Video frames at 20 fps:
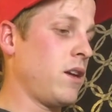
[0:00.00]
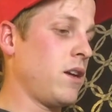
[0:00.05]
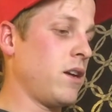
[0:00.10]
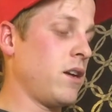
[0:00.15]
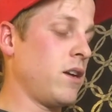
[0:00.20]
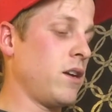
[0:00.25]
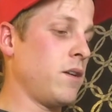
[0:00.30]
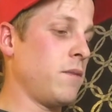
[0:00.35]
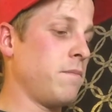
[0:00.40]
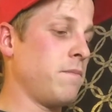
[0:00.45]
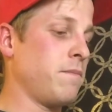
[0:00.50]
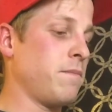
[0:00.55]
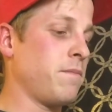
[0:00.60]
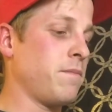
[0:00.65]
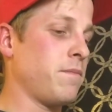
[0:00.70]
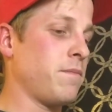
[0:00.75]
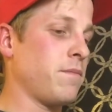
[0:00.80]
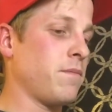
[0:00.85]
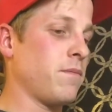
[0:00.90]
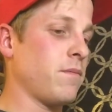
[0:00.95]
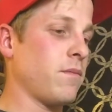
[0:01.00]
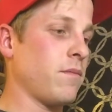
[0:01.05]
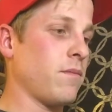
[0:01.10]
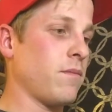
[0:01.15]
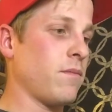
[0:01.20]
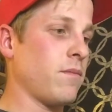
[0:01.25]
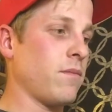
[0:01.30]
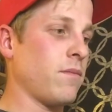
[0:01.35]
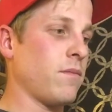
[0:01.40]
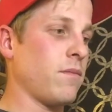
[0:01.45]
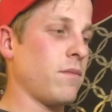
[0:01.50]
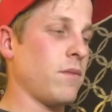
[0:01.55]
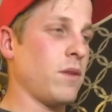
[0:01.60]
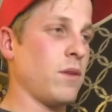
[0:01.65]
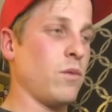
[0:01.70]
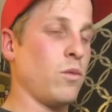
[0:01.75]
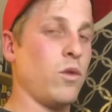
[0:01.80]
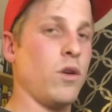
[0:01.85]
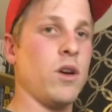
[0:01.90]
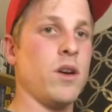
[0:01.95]
Um,
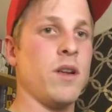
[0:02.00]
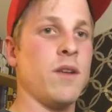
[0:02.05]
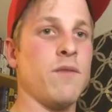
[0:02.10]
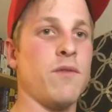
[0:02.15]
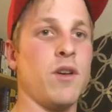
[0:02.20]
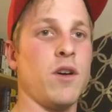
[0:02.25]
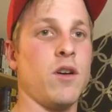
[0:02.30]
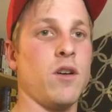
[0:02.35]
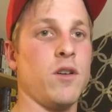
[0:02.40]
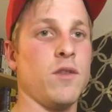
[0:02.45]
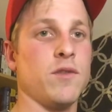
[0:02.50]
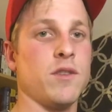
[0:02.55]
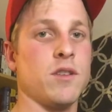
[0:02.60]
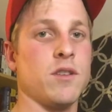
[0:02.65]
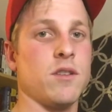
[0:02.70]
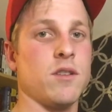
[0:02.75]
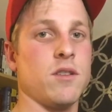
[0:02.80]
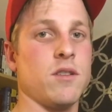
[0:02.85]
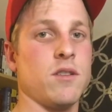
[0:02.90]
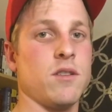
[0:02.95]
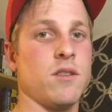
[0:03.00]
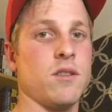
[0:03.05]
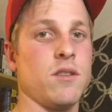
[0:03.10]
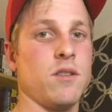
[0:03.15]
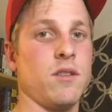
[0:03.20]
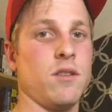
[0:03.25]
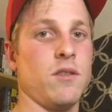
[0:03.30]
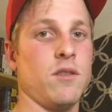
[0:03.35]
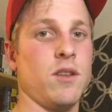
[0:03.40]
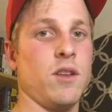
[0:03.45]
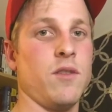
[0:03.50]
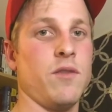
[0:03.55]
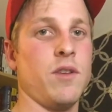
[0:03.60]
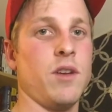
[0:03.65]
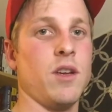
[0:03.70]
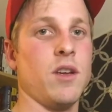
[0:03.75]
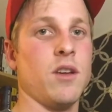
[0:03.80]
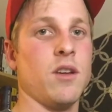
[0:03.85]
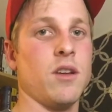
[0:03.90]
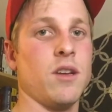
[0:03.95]
one involves
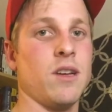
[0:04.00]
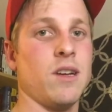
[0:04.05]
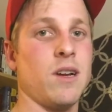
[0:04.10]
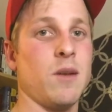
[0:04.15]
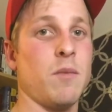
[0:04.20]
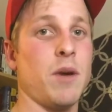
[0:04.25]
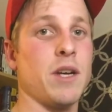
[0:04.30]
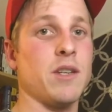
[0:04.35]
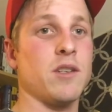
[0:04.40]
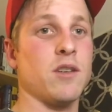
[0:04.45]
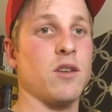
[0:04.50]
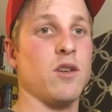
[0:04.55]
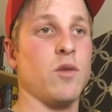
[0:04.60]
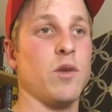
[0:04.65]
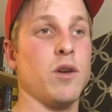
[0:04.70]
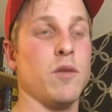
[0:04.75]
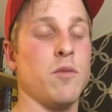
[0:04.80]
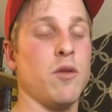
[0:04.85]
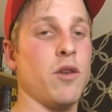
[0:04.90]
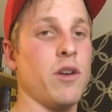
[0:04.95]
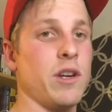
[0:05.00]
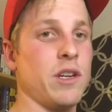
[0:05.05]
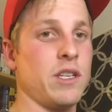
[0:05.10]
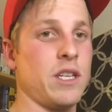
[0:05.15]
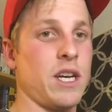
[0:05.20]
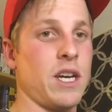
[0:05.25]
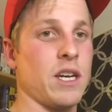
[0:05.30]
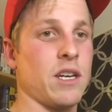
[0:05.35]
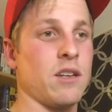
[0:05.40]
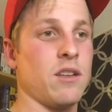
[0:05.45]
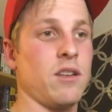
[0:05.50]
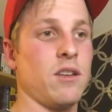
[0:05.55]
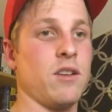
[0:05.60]
leaving a bicycle wheel more intact.